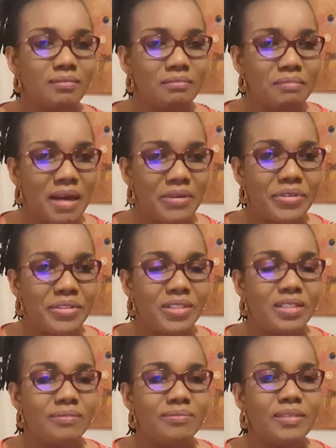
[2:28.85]
marriage,
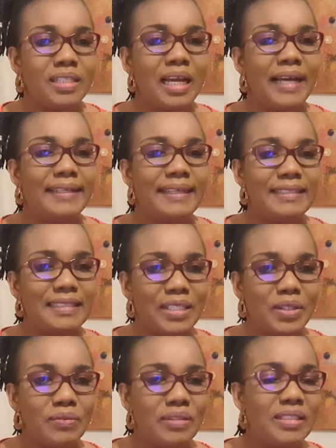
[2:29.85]
and at the
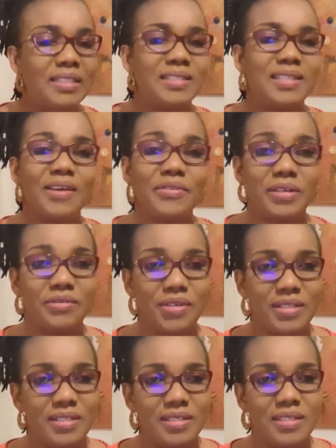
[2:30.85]
end of the day they start
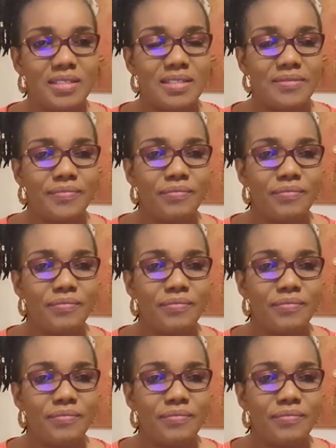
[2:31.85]
regretting it.